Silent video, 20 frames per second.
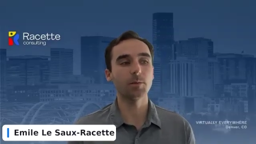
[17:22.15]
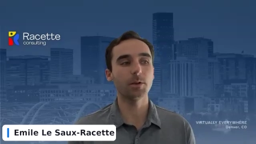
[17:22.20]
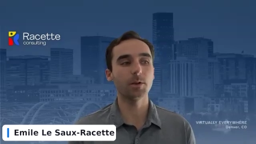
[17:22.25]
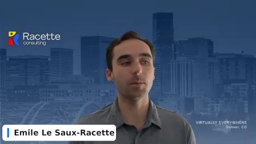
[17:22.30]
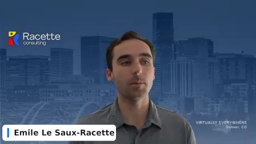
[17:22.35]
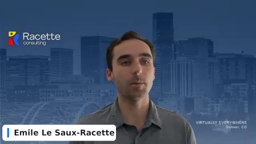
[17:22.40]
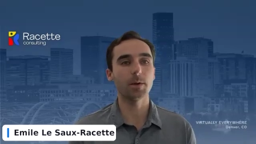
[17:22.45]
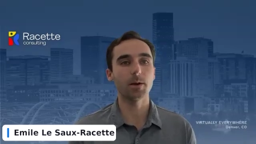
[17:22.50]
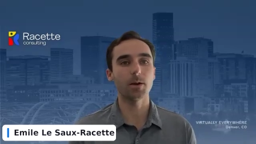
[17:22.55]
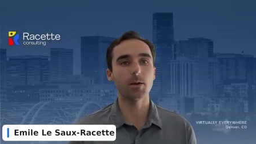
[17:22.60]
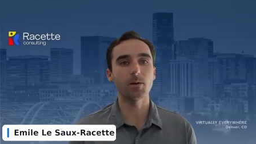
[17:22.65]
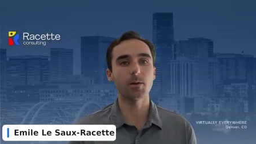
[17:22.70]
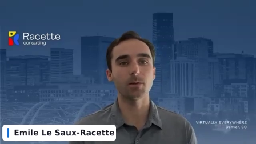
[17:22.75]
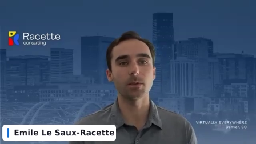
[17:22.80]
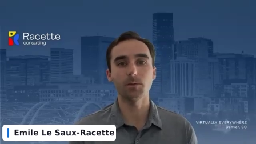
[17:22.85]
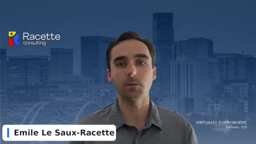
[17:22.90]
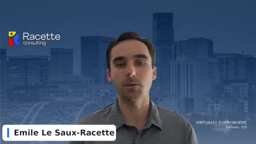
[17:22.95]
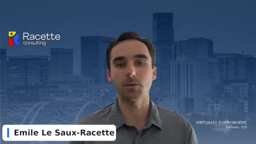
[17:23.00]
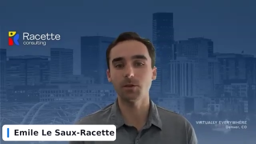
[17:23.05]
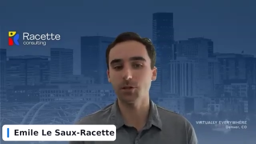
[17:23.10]
bit about
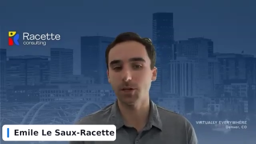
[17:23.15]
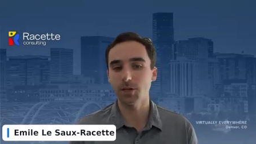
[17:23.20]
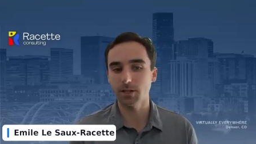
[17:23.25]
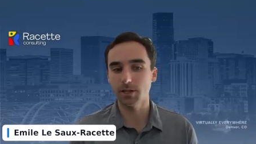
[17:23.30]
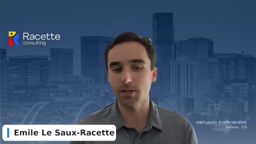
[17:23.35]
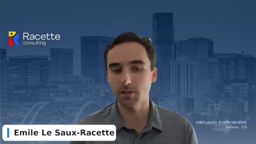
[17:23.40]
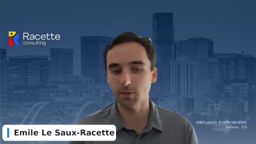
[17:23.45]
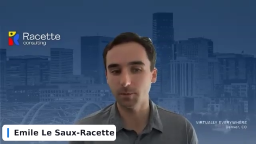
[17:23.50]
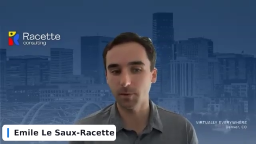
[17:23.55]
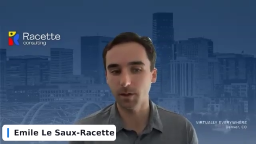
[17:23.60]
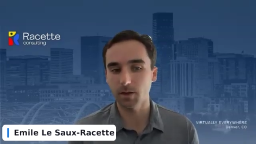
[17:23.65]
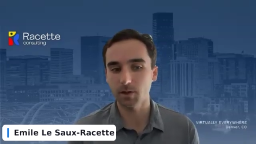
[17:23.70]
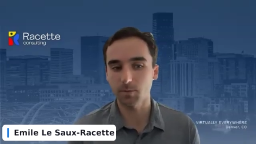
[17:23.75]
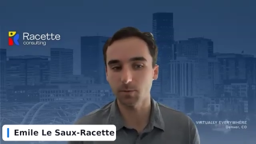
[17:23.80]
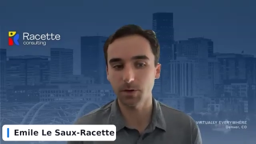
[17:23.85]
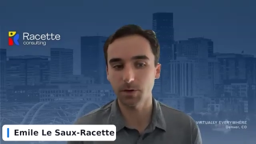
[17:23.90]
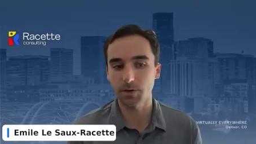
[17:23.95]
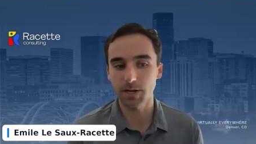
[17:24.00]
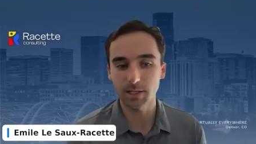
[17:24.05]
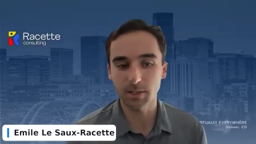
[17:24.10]
some of the change
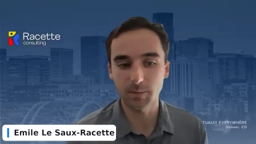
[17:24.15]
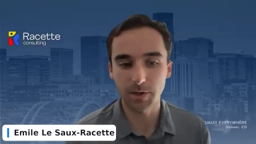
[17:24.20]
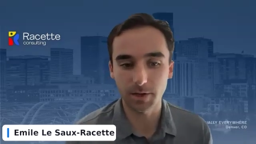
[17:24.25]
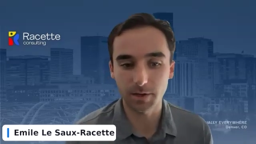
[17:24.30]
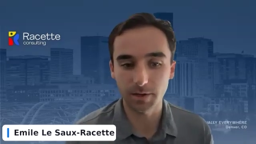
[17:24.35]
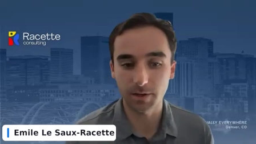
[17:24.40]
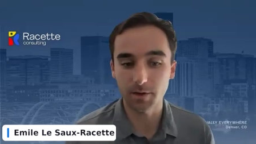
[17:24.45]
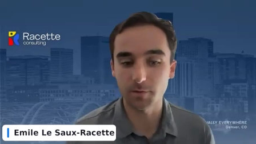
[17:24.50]
management aspect,